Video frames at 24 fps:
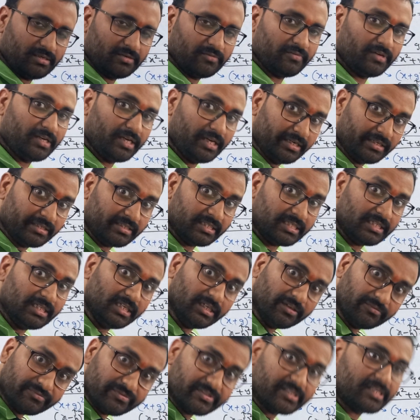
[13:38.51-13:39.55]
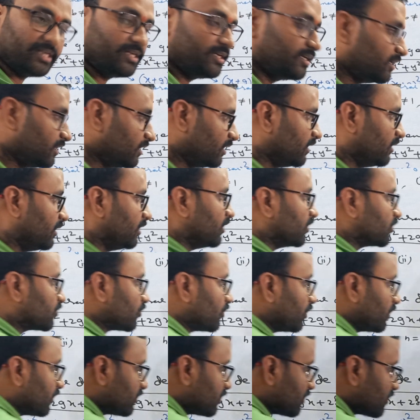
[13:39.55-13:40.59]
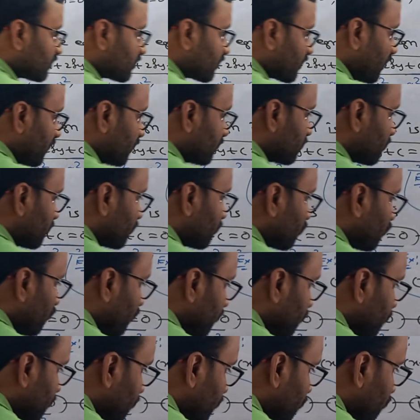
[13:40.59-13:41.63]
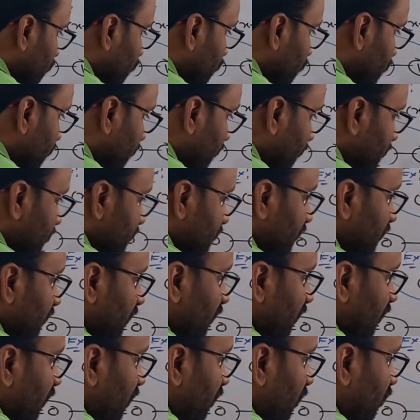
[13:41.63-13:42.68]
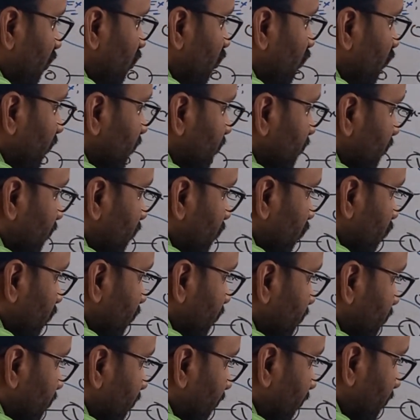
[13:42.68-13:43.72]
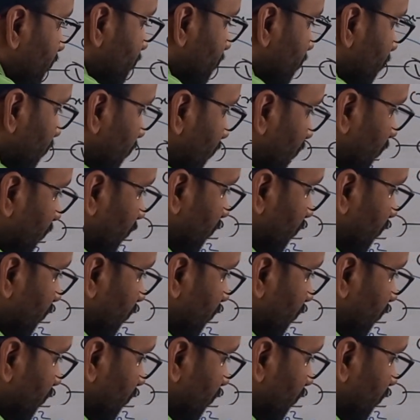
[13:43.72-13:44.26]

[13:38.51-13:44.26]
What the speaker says: We need gfc. So here just cancel 2 1 2 2 cancel. 2 1 2 3 cancel.